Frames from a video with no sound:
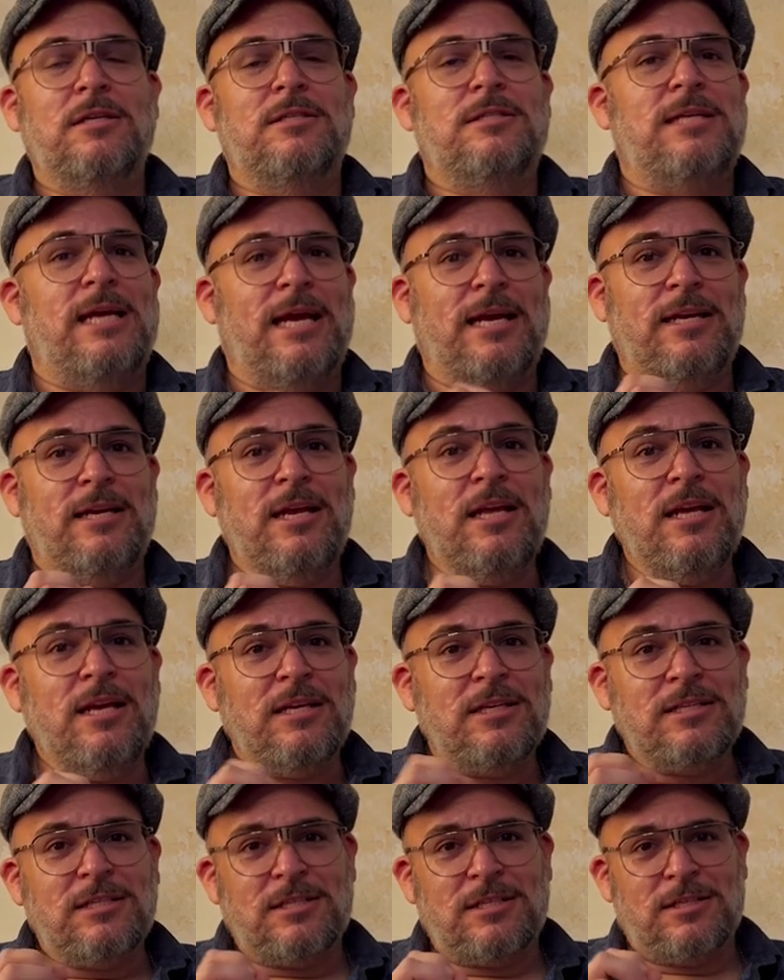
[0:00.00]

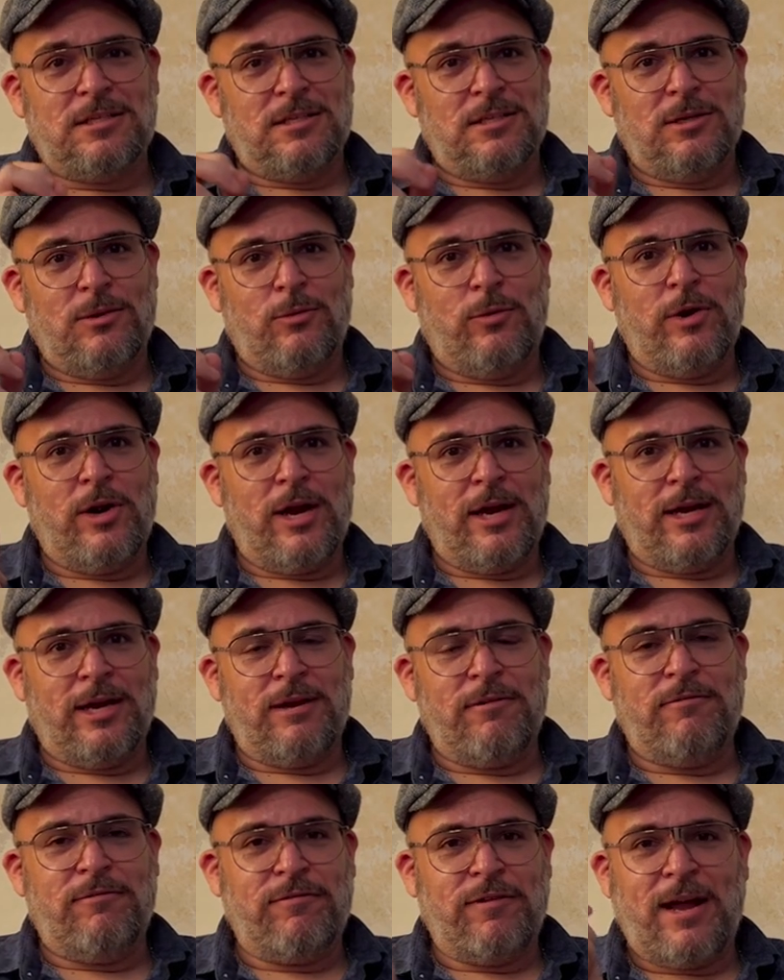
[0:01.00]
techniques where I
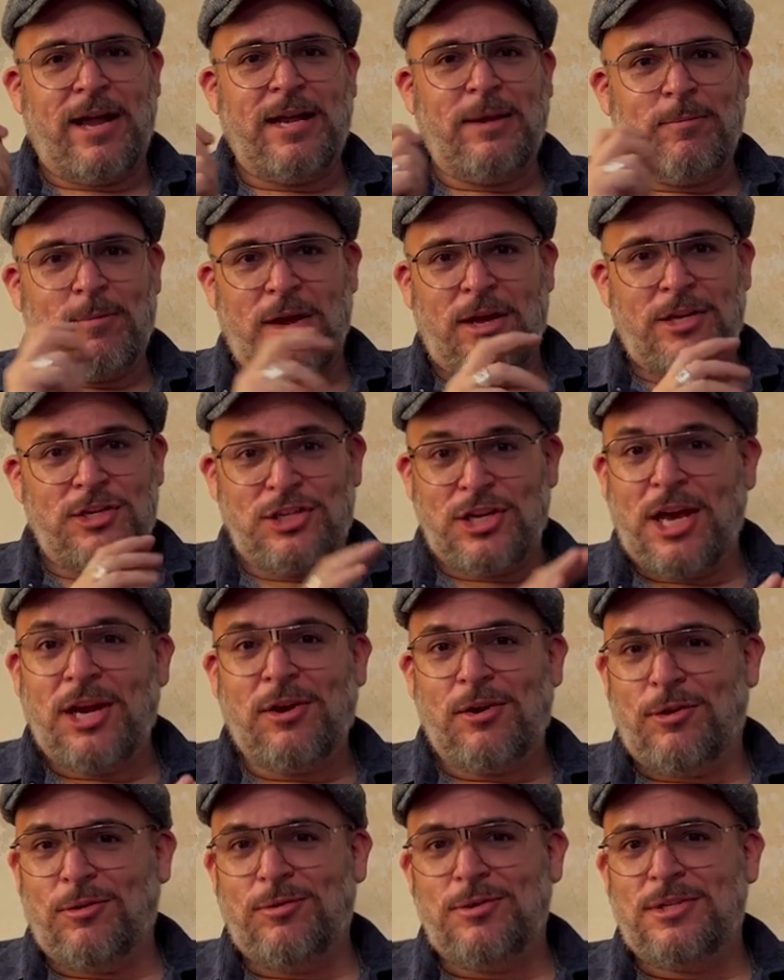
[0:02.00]
can fight my
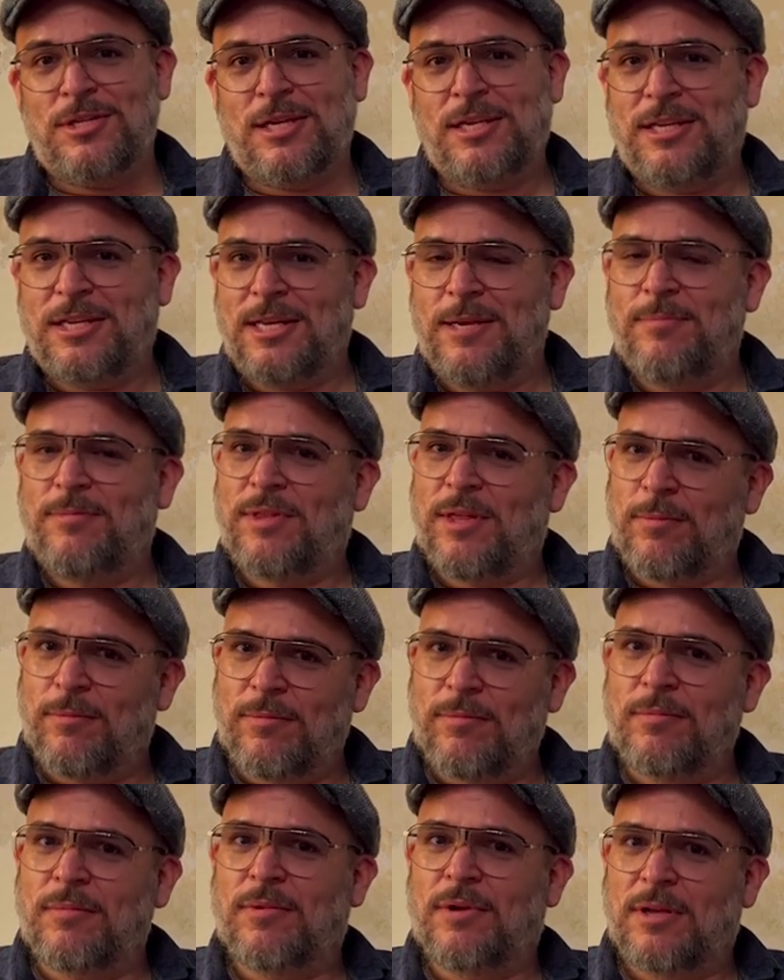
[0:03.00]
shadows and keep
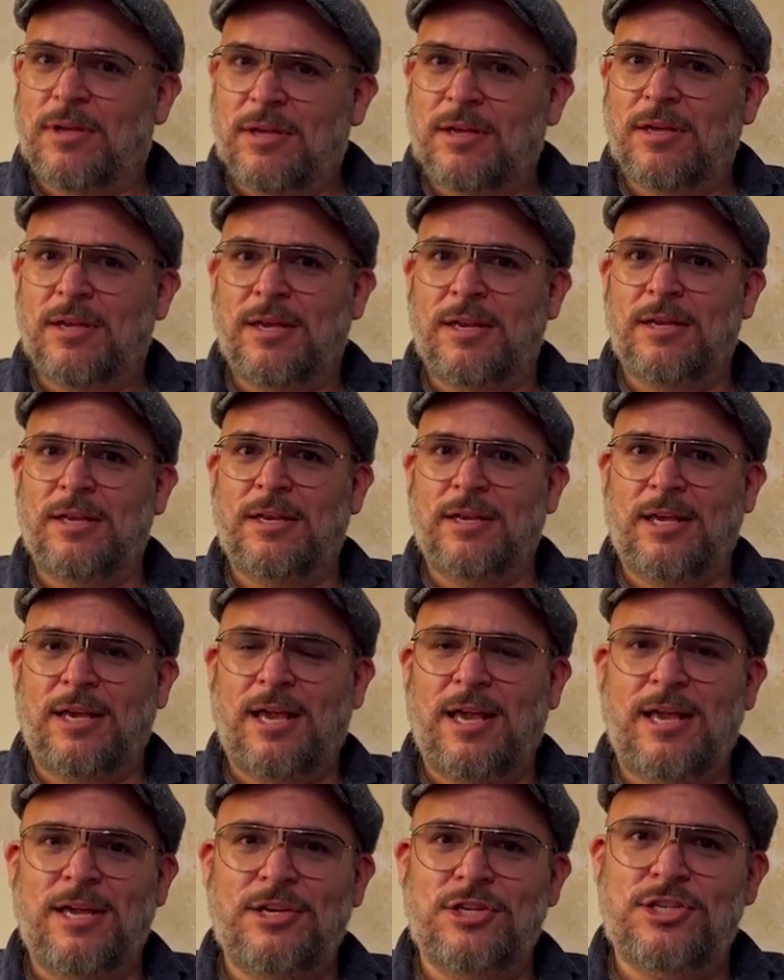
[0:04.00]
them in the
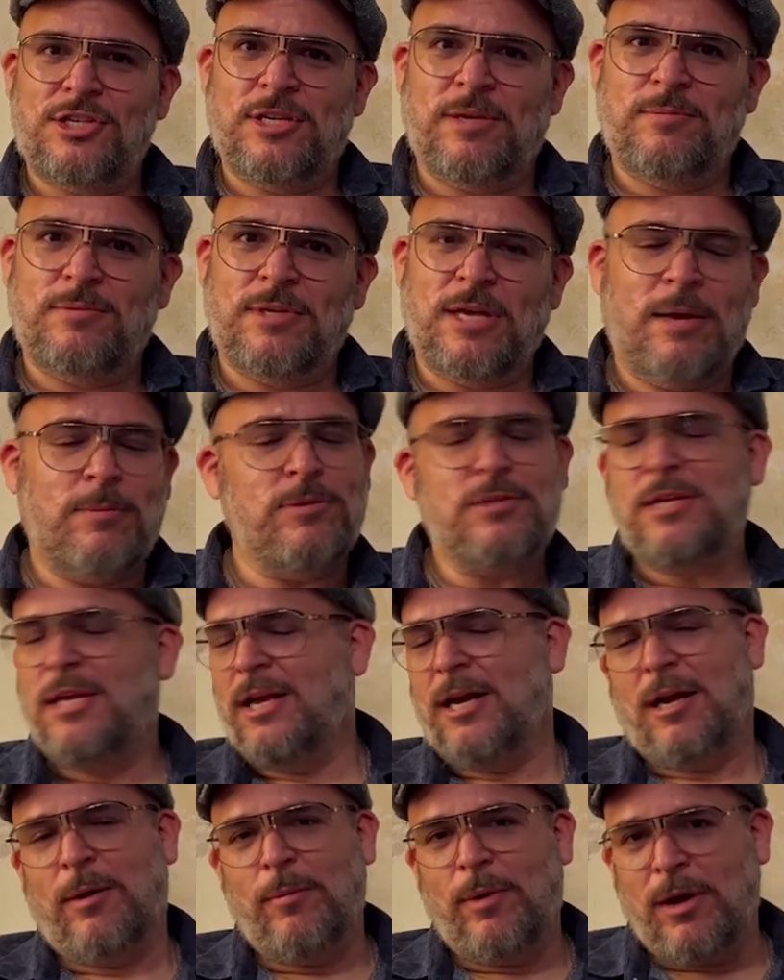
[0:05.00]
cage. Sometimes they
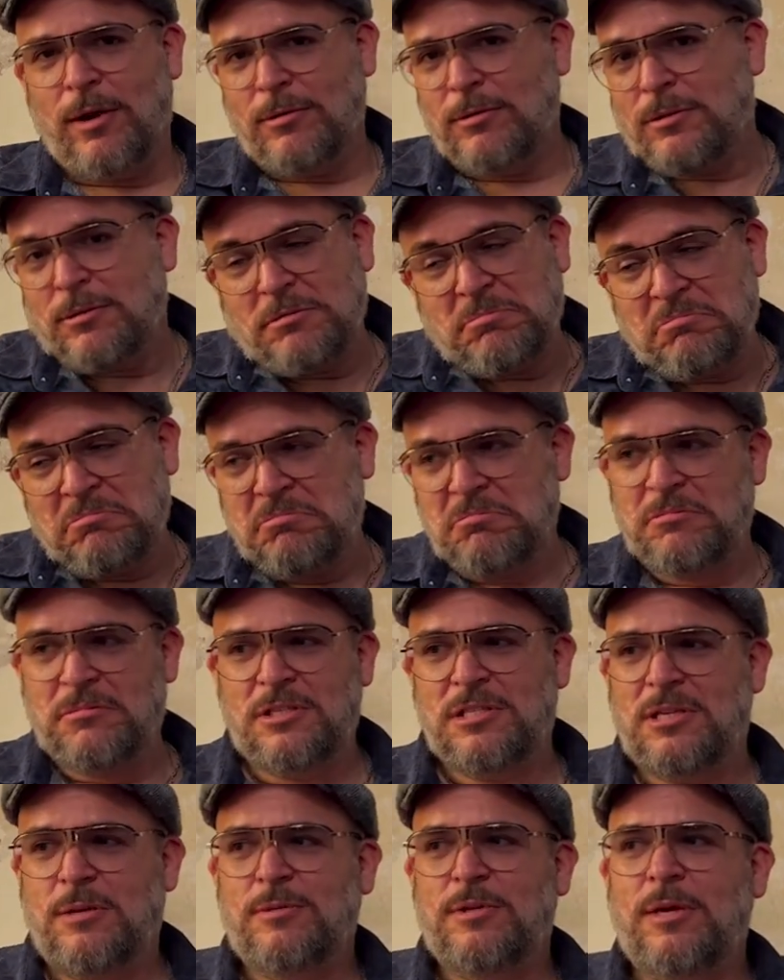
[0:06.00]
come out.
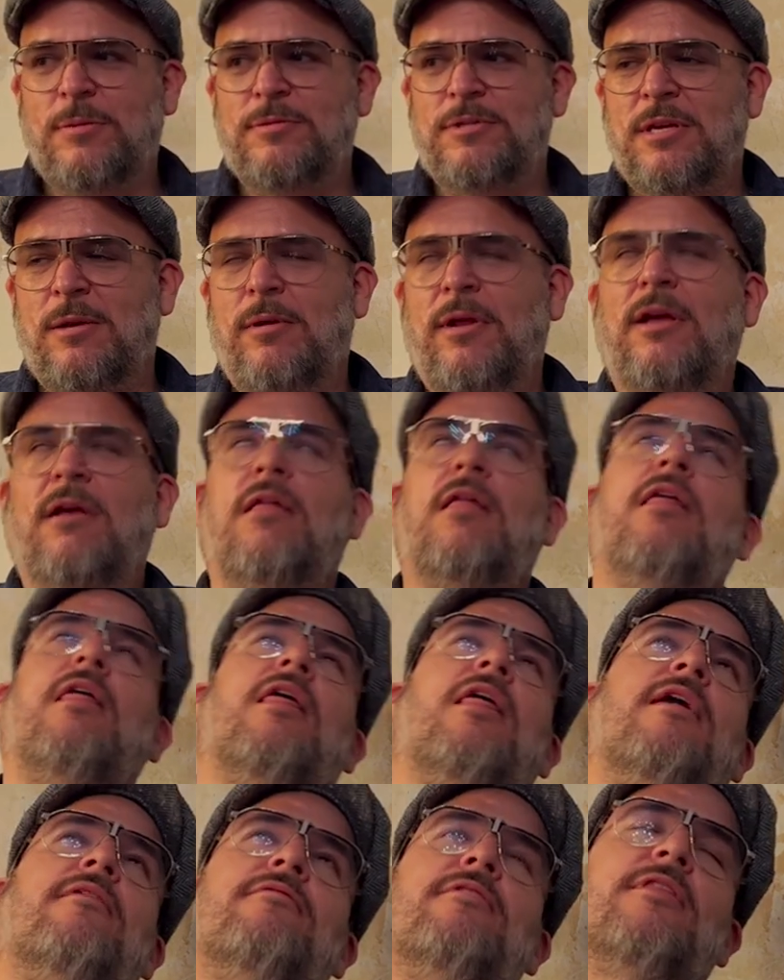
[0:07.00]
Sometimes I'm like, oh,
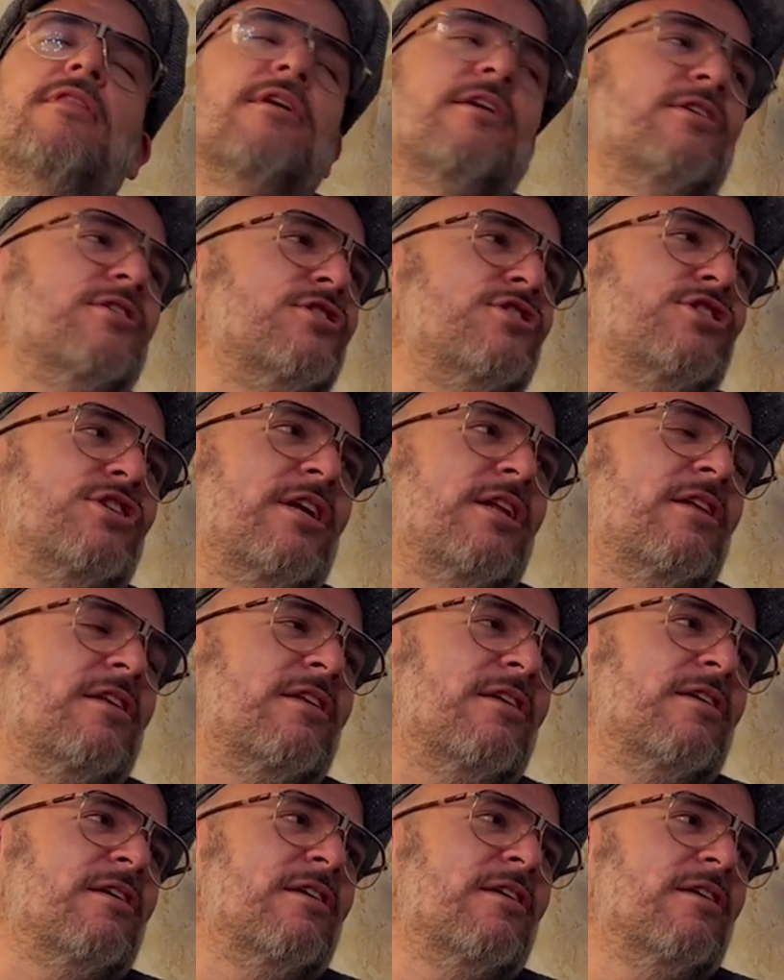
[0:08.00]
everything is shit.